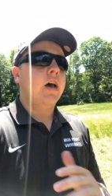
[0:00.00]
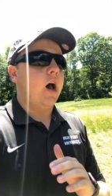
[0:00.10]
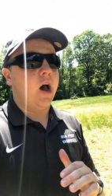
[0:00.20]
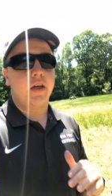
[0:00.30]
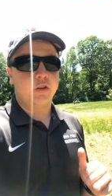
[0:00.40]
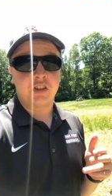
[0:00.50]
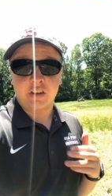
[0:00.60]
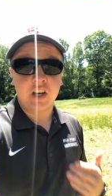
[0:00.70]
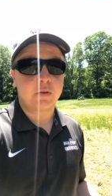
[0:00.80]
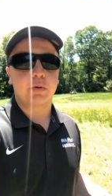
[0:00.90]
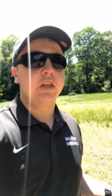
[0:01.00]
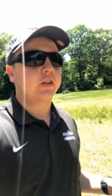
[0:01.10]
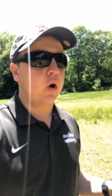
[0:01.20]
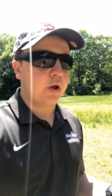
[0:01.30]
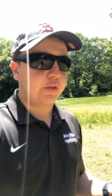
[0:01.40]
Uh, there's a nice breeze
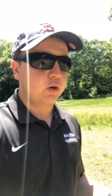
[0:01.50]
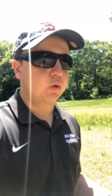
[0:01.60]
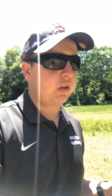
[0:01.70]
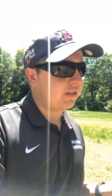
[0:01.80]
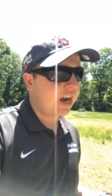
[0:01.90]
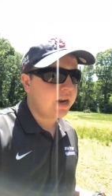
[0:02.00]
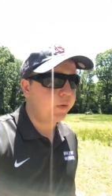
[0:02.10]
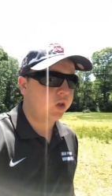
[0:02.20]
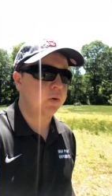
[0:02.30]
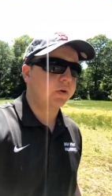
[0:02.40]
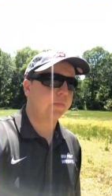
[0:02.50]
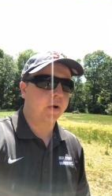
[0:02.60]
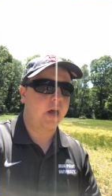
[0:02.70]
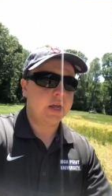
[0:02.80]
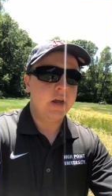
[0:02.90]
going through. It was a tiny bit humid,
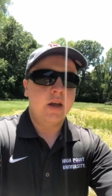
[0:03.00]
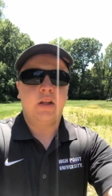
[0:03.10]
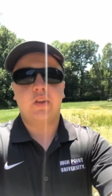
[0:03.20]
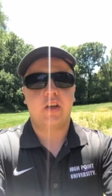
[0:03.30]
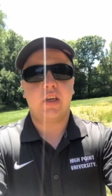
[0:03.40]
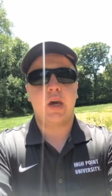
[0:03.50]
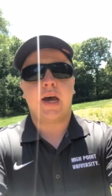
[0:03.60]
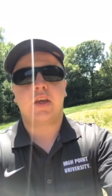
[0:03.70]
but the uh,